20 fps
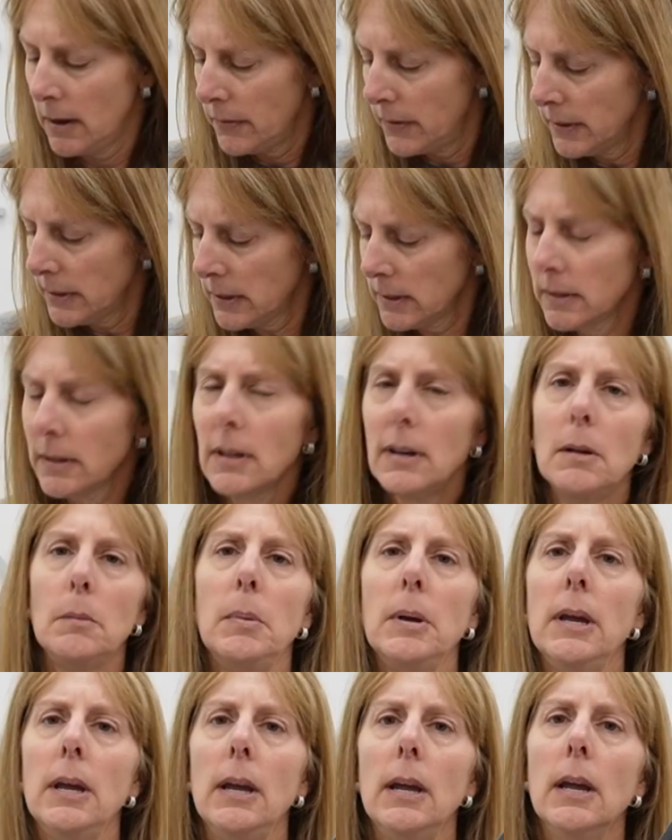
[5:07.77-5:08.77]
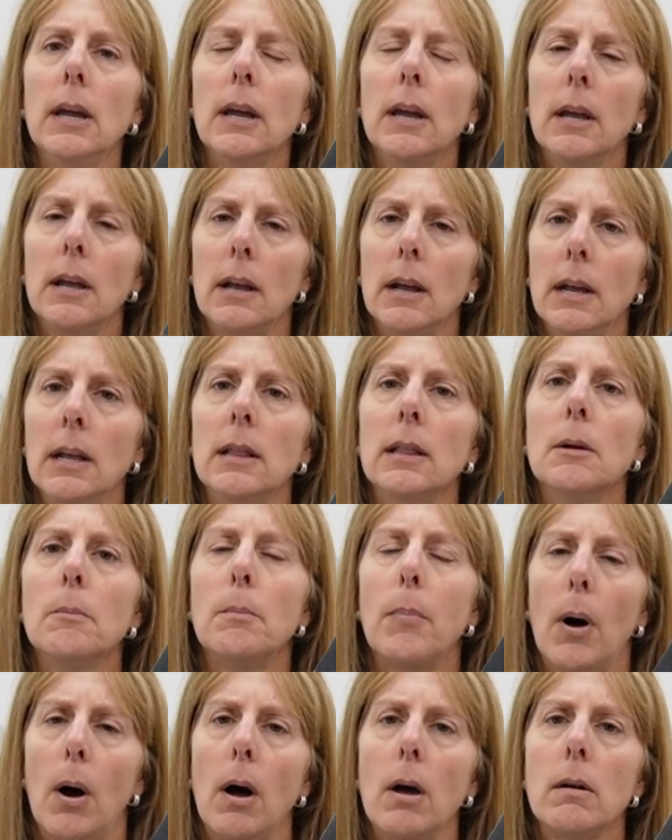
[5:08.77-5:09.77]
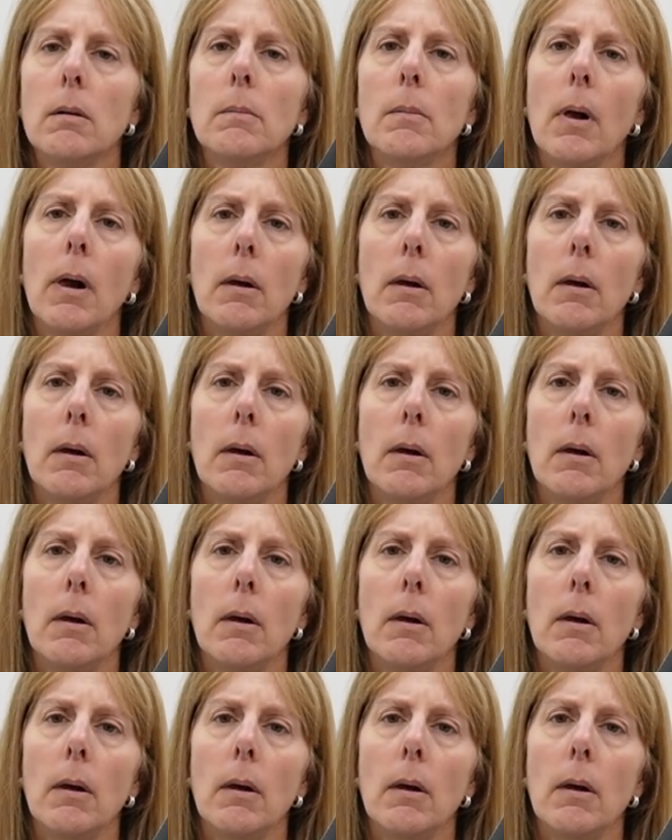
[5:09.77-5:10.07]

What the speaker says: This is going to be in the bottom